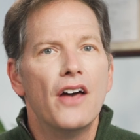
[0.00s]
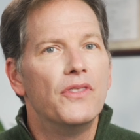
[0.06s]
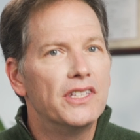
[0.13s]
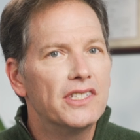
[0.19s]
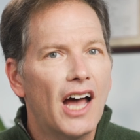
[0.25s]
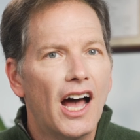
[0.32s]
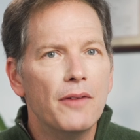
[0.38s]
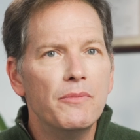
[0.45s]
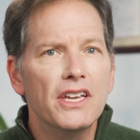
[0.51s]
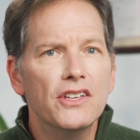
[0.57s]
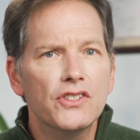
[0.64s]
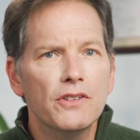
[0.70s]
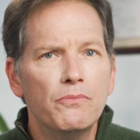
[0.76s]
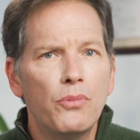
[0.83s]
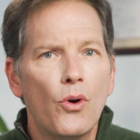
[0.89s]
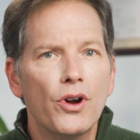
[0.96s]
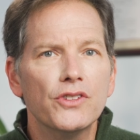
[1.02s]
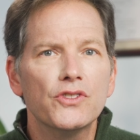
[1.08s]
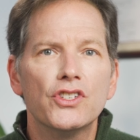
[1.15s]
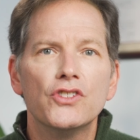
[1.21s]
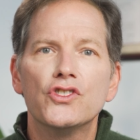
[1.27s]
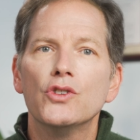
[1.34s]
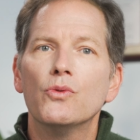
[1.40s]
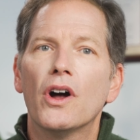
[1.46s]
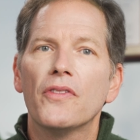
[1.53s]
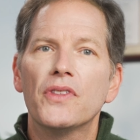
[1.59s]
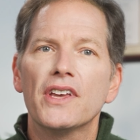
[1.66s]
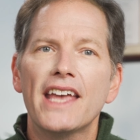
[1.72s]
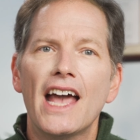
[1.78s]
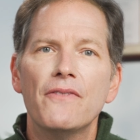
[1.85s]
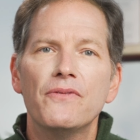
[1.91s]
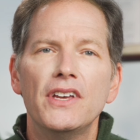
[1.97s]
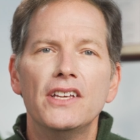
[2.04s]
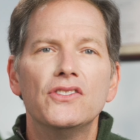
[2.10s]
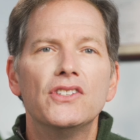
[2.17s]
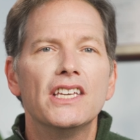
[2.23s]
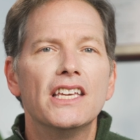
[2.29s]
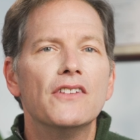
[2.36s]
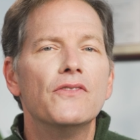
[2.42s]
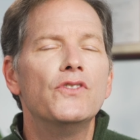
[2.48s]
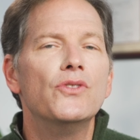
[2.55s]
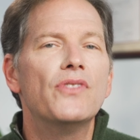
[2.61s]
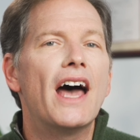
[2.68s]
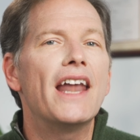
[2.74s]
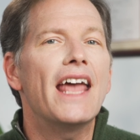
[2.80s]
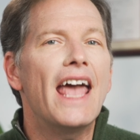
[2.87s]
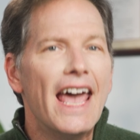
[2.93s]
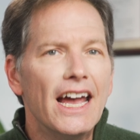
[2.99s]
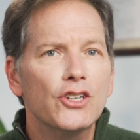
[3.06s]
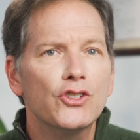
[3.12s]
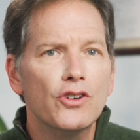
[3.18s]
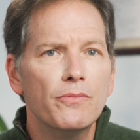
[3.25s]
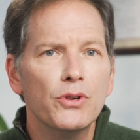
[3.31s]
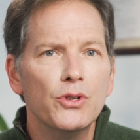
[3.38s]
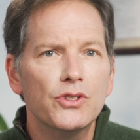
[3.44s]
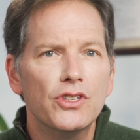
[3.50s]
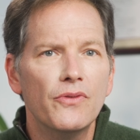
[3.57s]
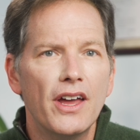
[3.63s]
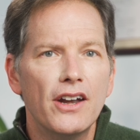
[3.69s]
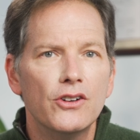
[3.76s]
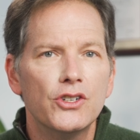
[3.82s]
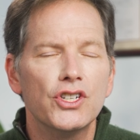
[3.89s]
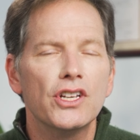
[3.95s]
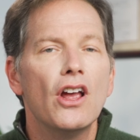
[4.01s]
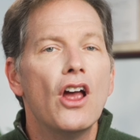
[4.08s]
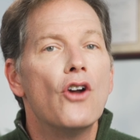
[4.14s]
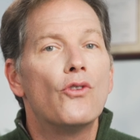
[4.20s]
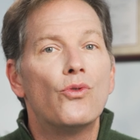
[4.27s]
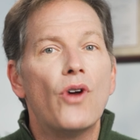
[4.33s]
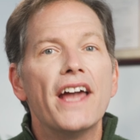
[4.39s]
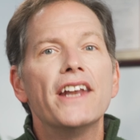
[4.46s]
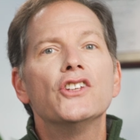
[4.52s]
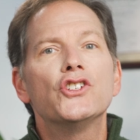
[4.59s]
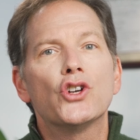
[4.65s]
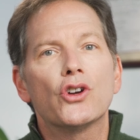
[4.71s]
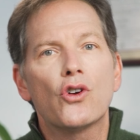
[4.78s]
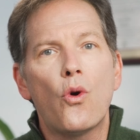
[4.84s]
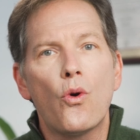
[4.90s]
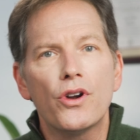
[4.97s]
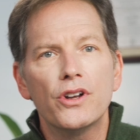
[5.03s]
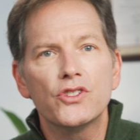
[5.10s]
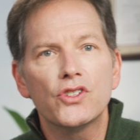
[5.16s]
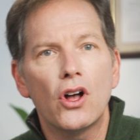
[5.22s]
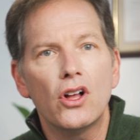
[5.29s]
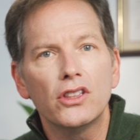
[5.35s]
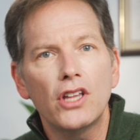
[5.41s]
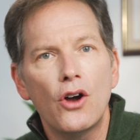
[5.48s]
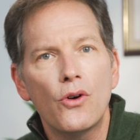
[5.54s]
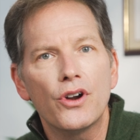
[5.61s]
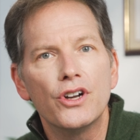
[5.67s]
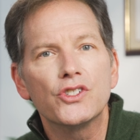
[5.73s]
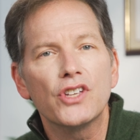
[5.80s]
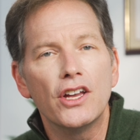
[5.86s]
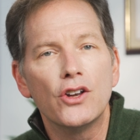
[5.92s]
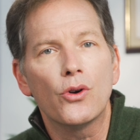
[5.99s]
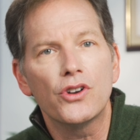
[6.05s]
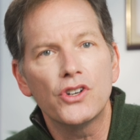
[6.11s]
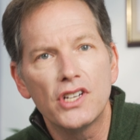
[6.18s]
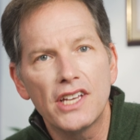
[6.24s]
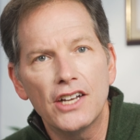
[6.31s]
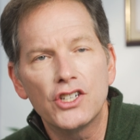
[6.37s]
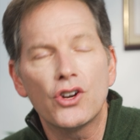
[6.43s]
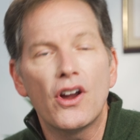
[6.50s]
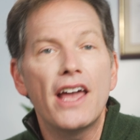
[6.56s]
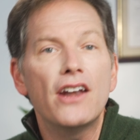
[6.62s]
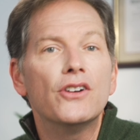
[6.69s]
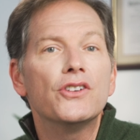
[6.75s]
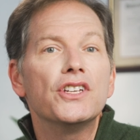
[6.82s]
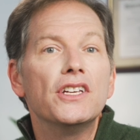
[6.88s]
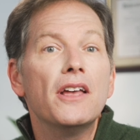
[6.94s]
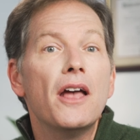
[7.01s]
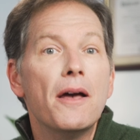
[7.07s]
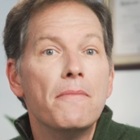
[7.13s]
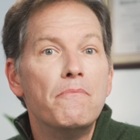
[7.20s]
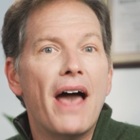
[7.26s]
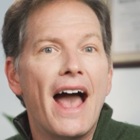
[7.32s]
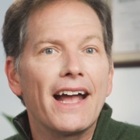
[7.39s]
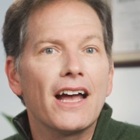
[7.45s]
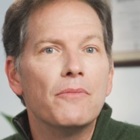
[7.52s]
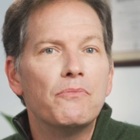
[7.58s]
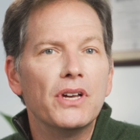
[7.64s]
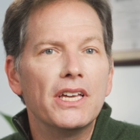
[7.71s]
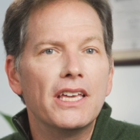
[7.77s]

The timing is important since you want the caffeine to give you that extra boost of energy right as your cortisol lowers in order to get your energy back up